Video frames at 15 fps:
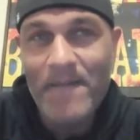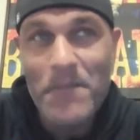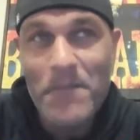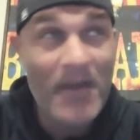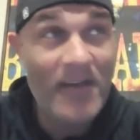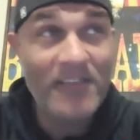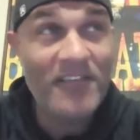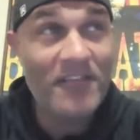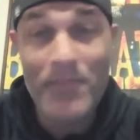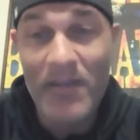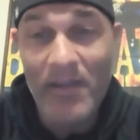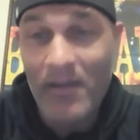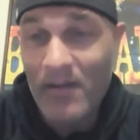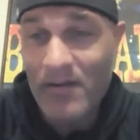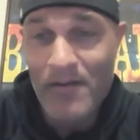Man, that's just
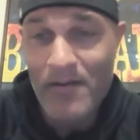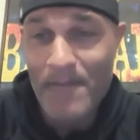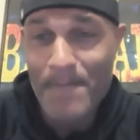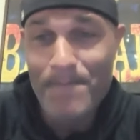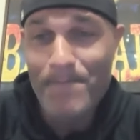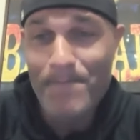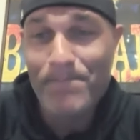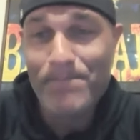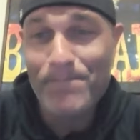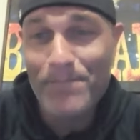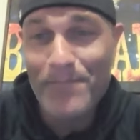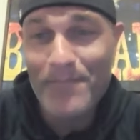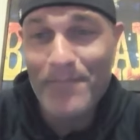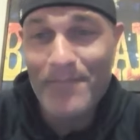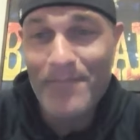me.
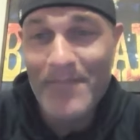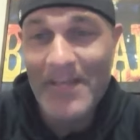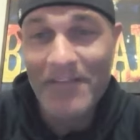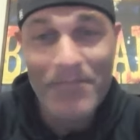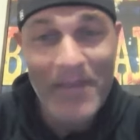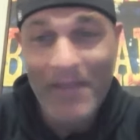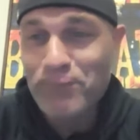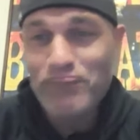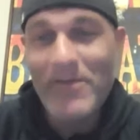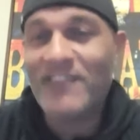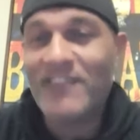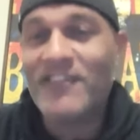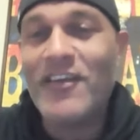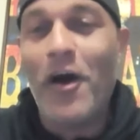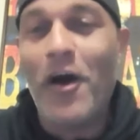That's me.
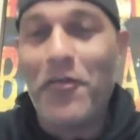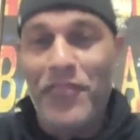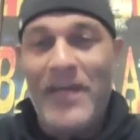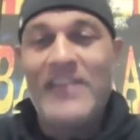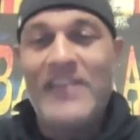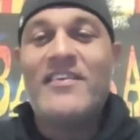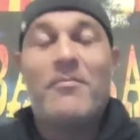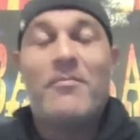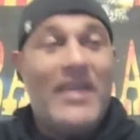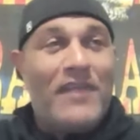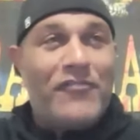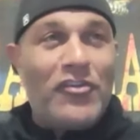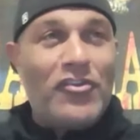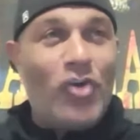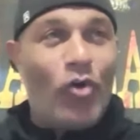That's the authentic me.
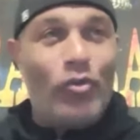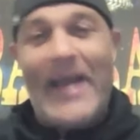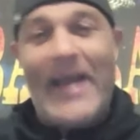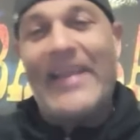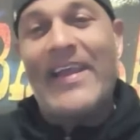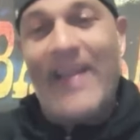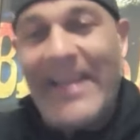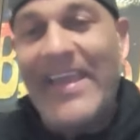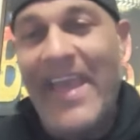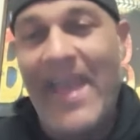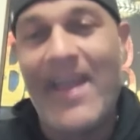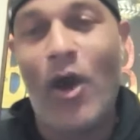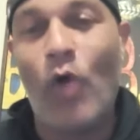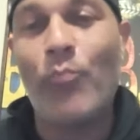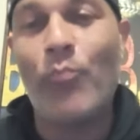If you don't like it, I
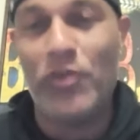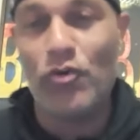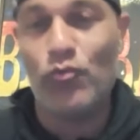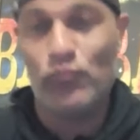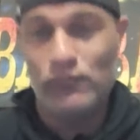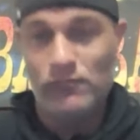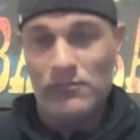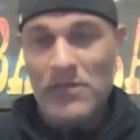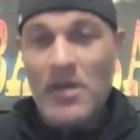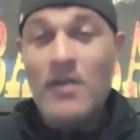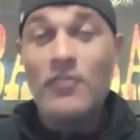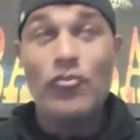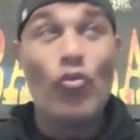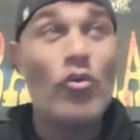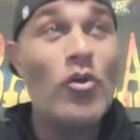can't help you.
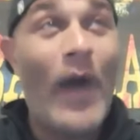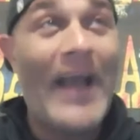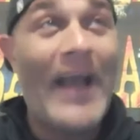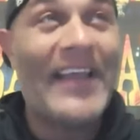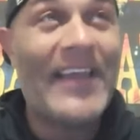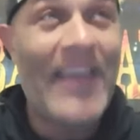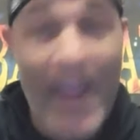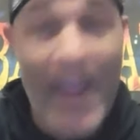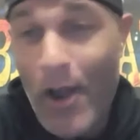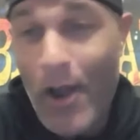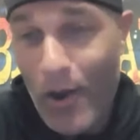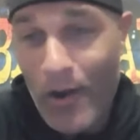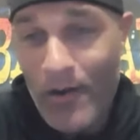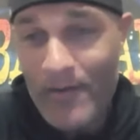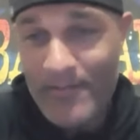Nor do I
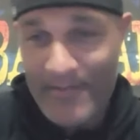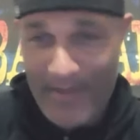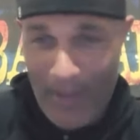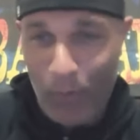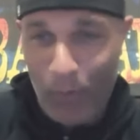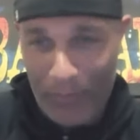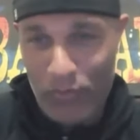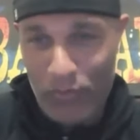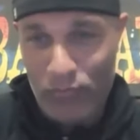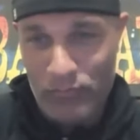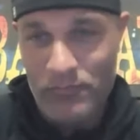care to help you.